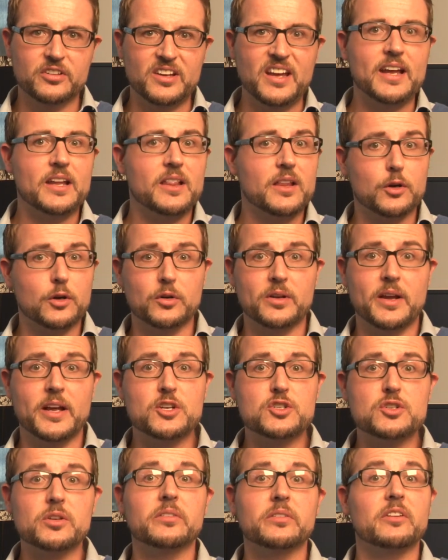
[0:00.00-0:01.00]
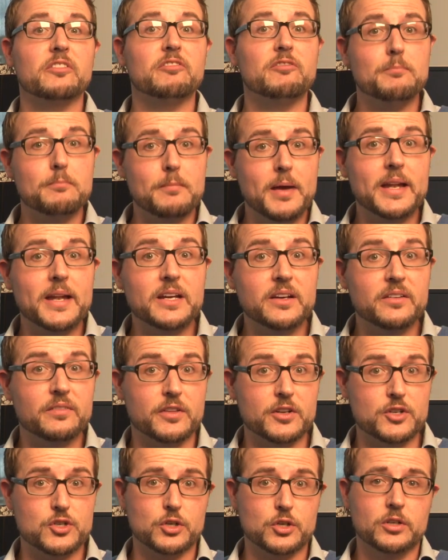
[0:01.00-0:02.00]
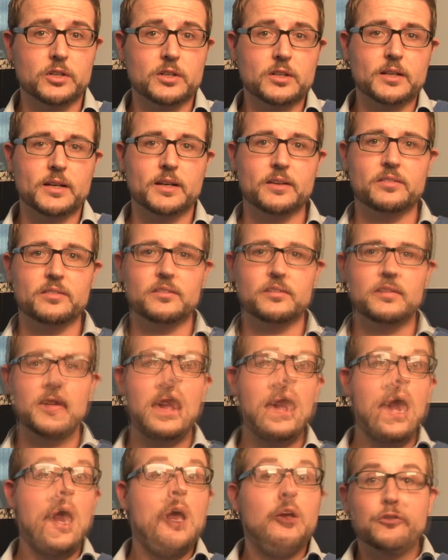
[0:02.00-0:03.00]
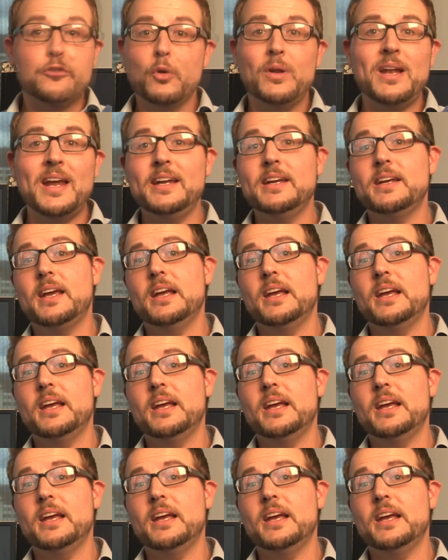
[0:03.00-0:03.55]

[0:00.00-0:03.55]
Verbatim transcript: gained the credentials of many of the journalists. So in any